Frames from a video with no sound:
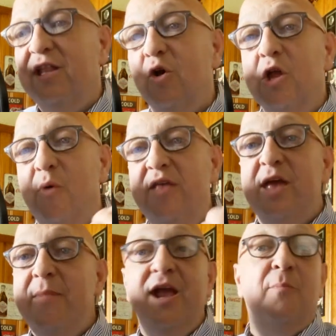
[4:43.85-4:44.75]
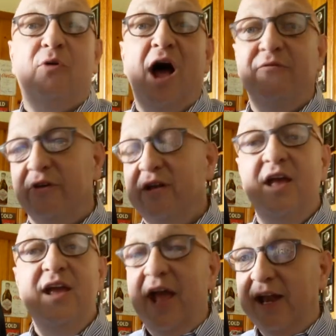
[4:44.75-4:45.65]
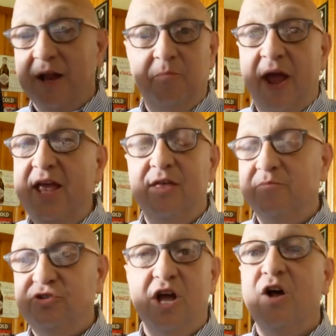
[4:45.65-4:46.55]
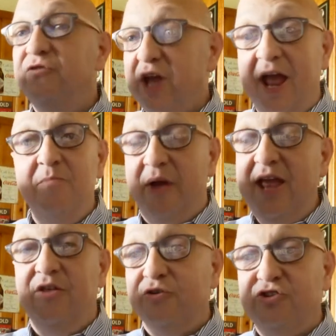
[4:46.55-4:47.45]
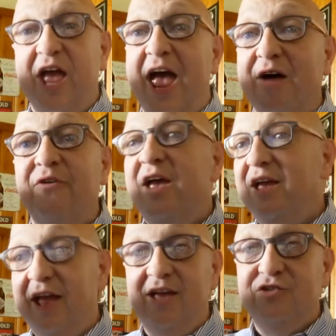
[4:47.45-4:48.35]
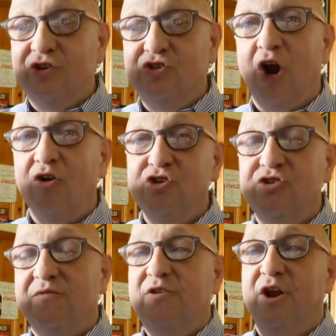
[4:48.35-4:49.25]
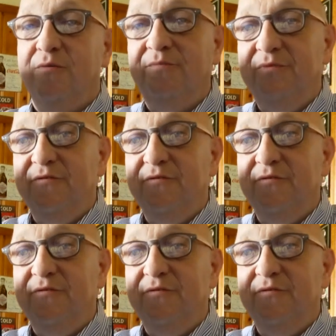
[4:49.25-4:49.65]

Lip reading: and the only way they make a profit and can pay themselves and pay their staff is to charge us, you know,